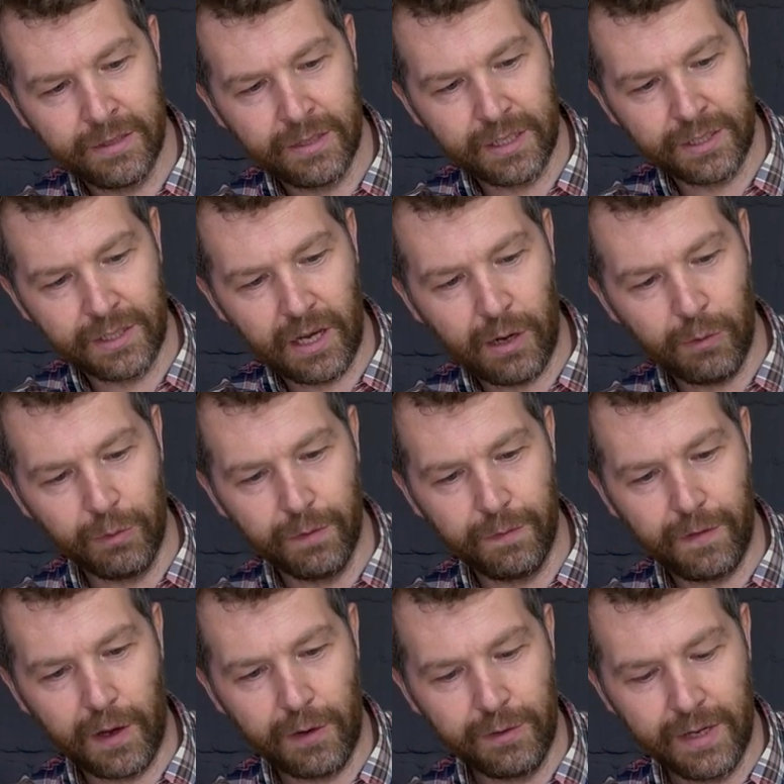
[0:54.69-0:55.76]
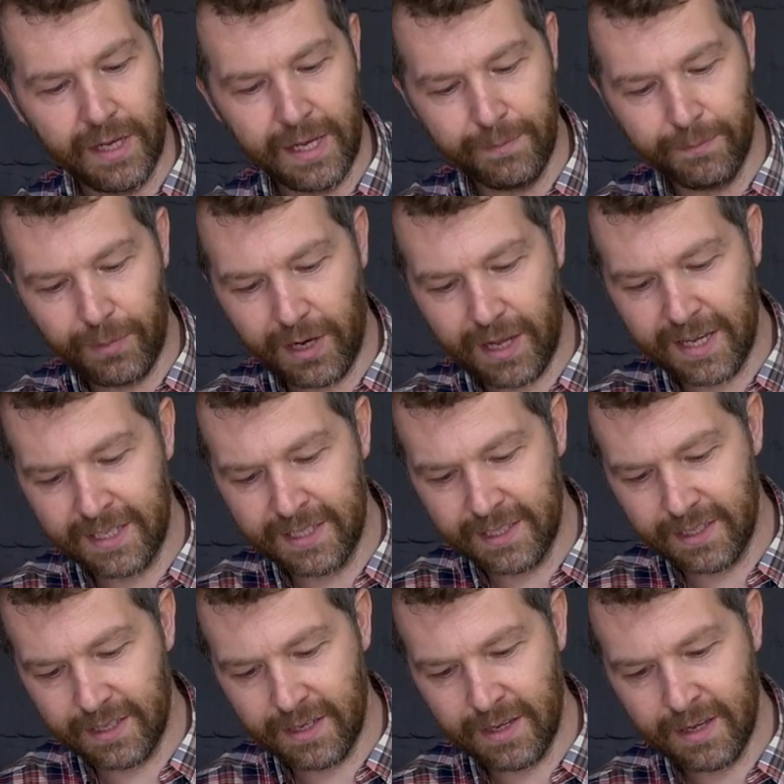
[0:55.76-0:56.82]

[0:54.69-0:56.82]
just to hold the phone in place,